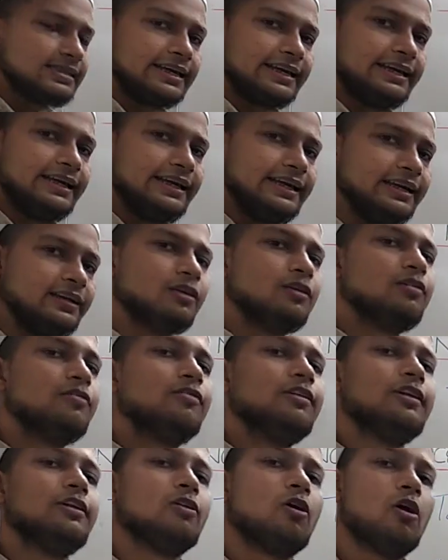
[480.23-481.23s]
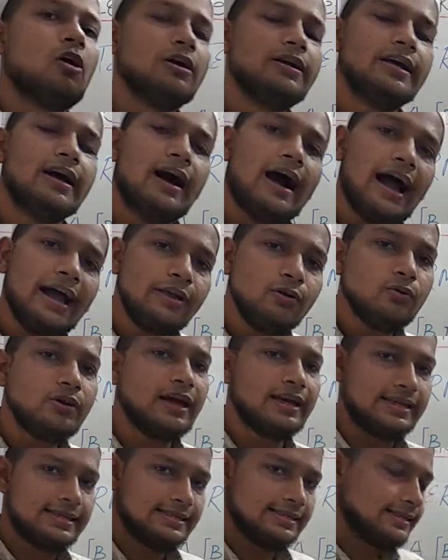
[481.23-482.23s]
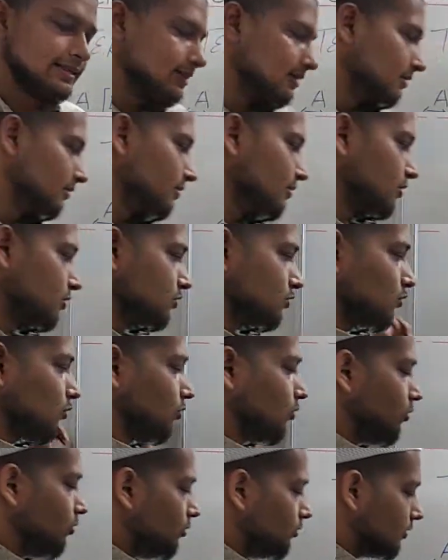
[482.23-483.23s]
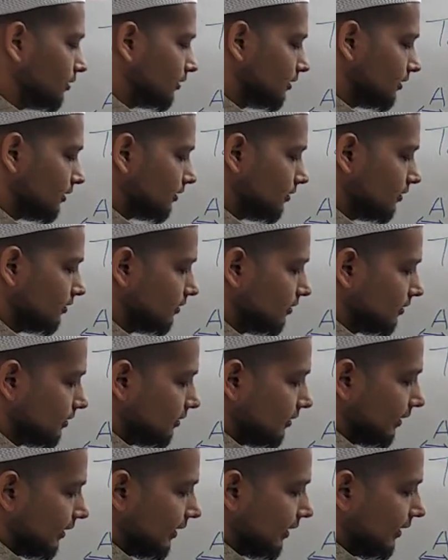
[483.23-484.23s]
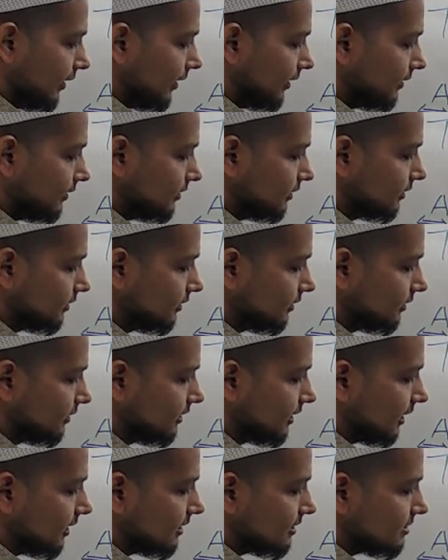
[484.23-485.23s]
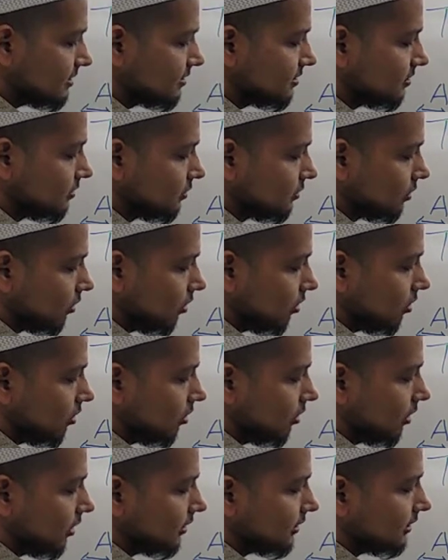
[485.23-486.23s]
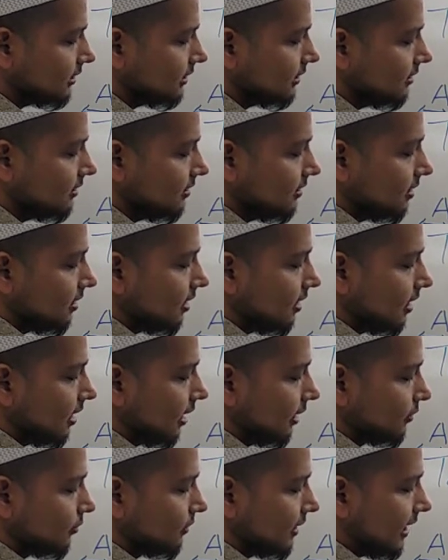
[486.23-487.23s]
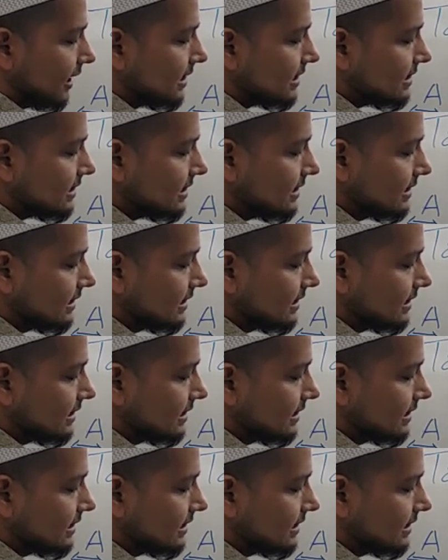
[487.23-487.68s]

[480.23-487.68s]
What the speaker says: in it will not ionize. So it does not ionize.